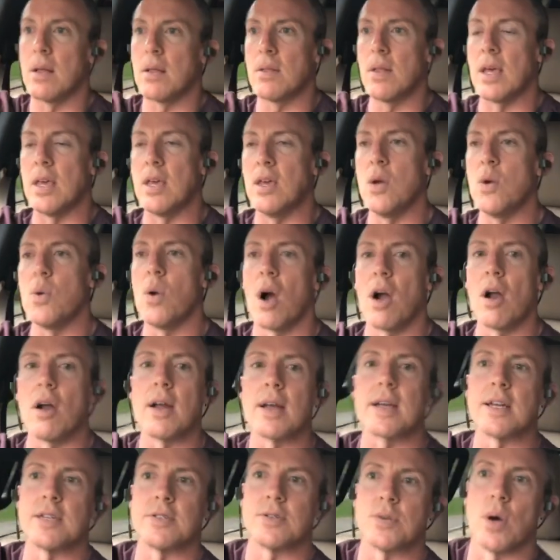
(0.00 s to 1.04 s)
Like, you are in
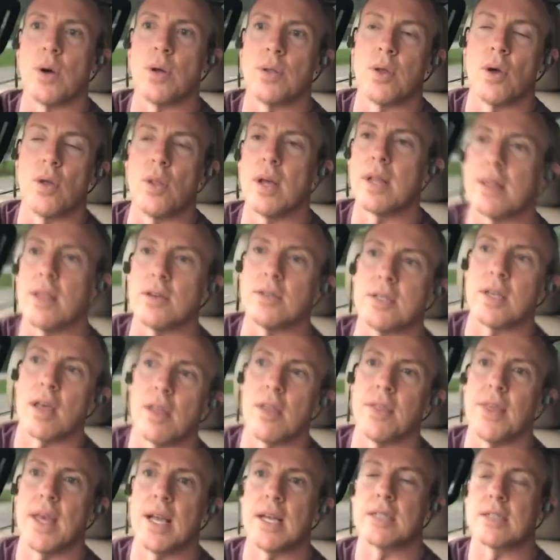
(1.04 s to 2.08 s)
control. Don't let those
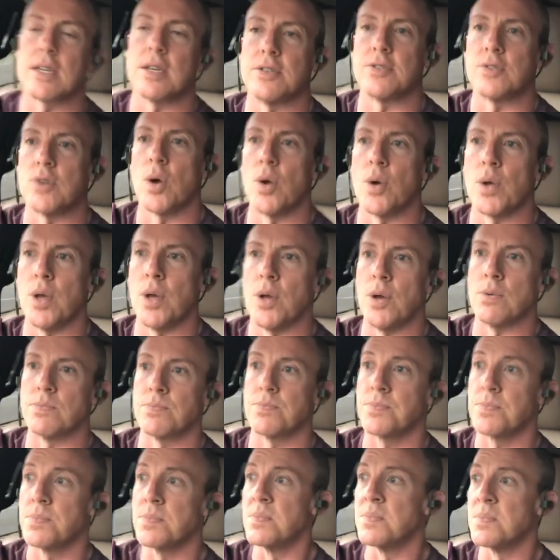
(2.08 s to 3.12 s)
other things control you.
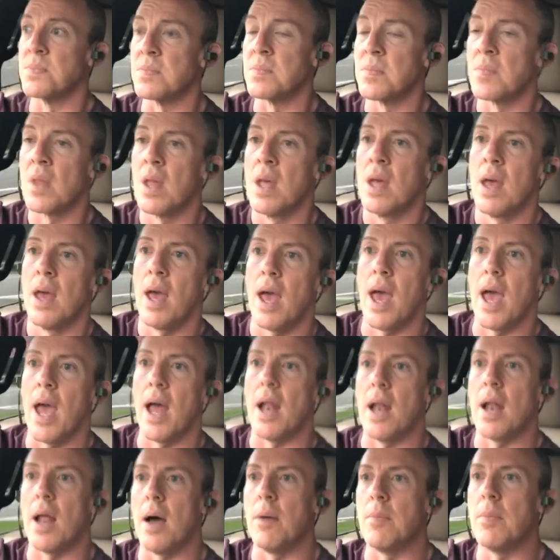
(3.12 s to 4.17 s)

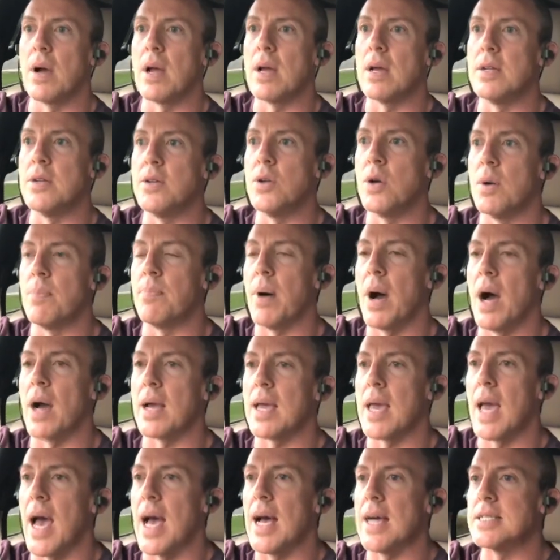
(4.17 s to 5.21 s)
And I'm going to do a
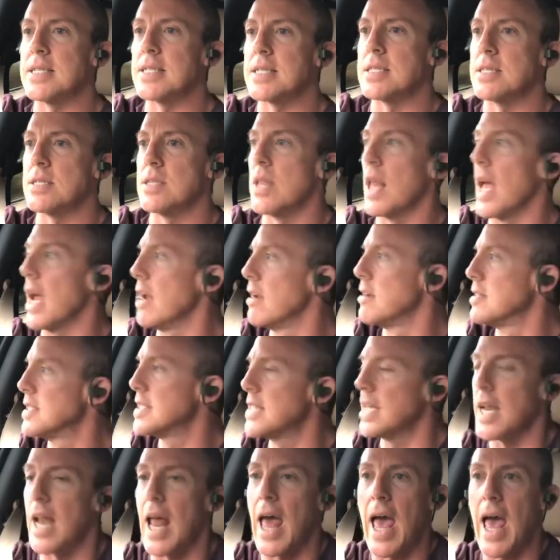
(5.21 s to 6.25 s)
podcast later
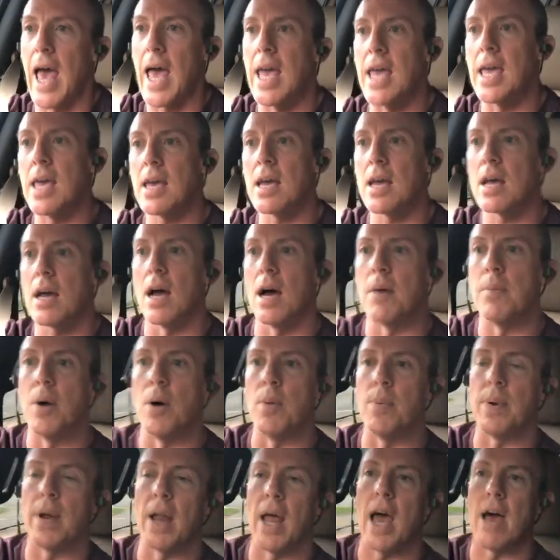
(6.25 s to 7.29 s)
today. I'm
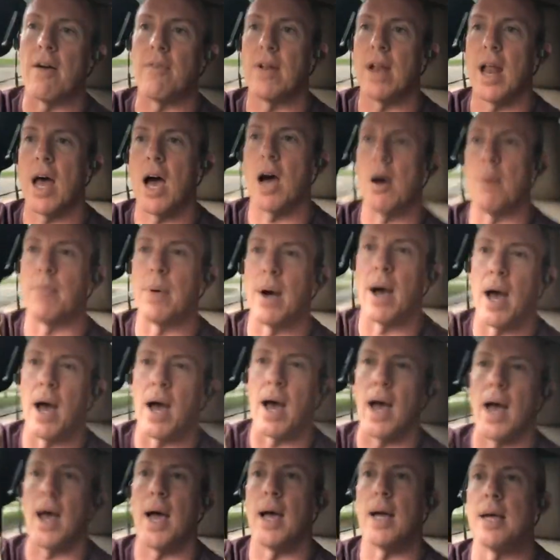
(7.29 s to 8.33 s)
hoping to have it out
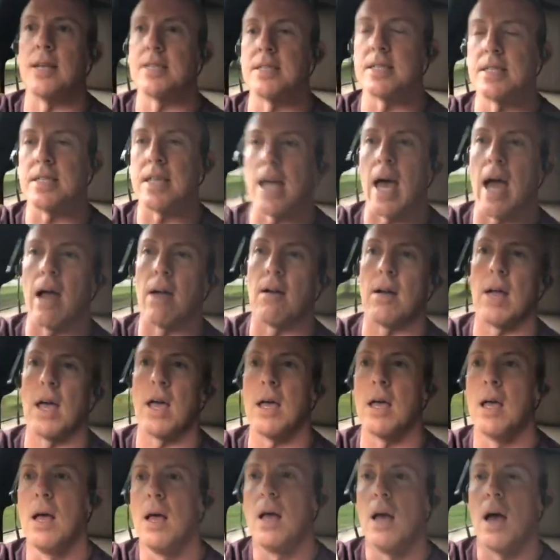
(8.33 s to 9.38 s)
by
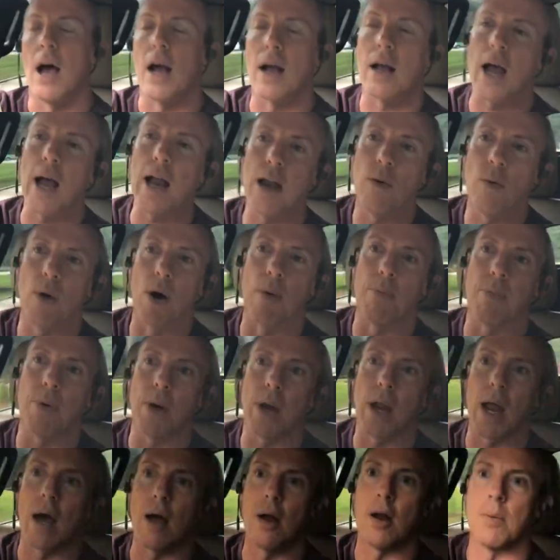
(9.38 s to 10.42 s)
Saturday. I kind of want to put
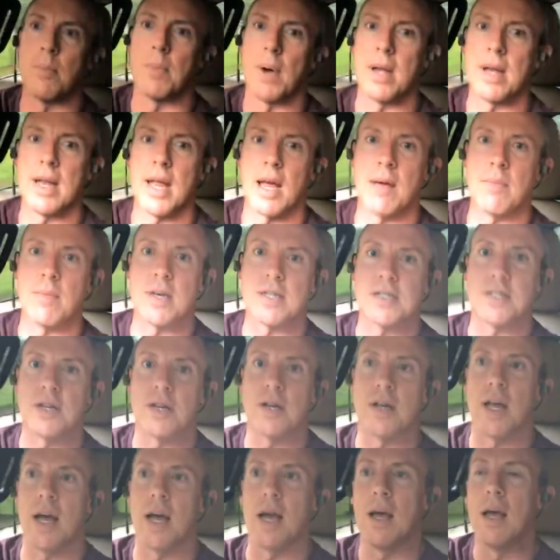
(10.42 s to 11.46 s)
it out on Monday. I'm not sure
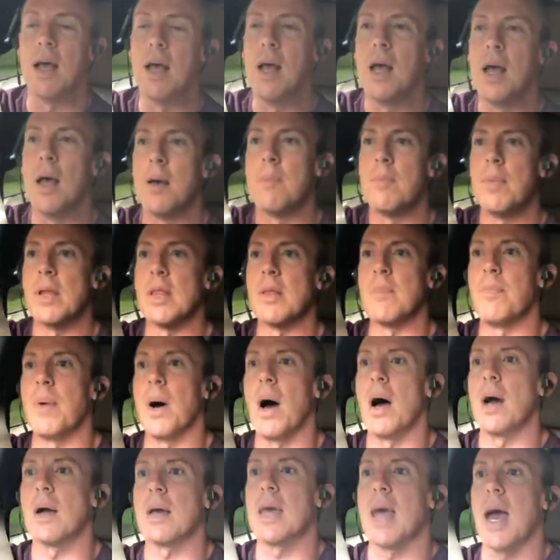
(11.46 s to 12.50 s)
yet. But the
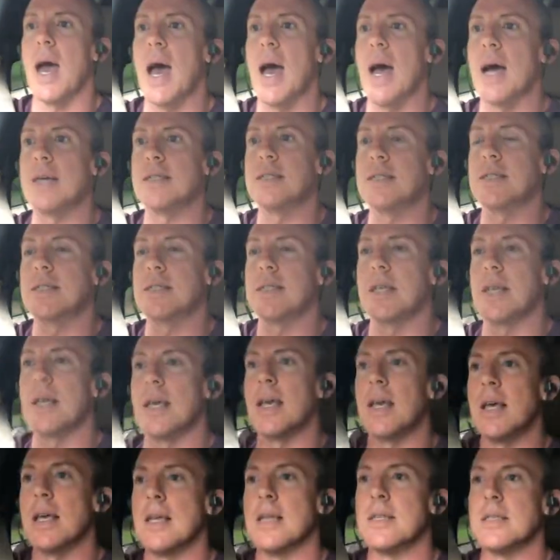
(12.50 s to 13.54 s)
podcast
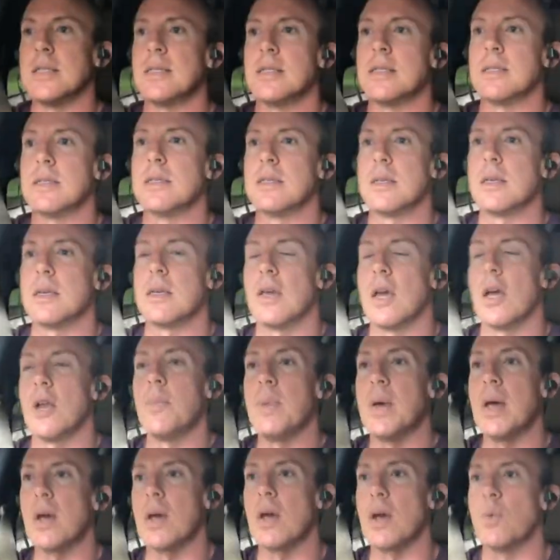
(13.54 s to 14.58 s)
is going to
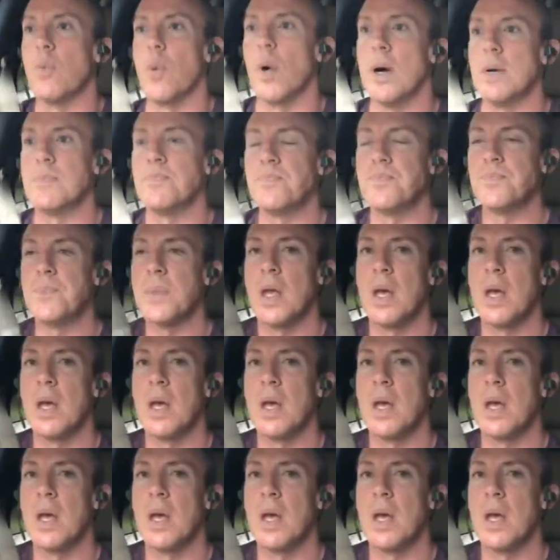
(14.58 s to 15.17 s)
be a good one.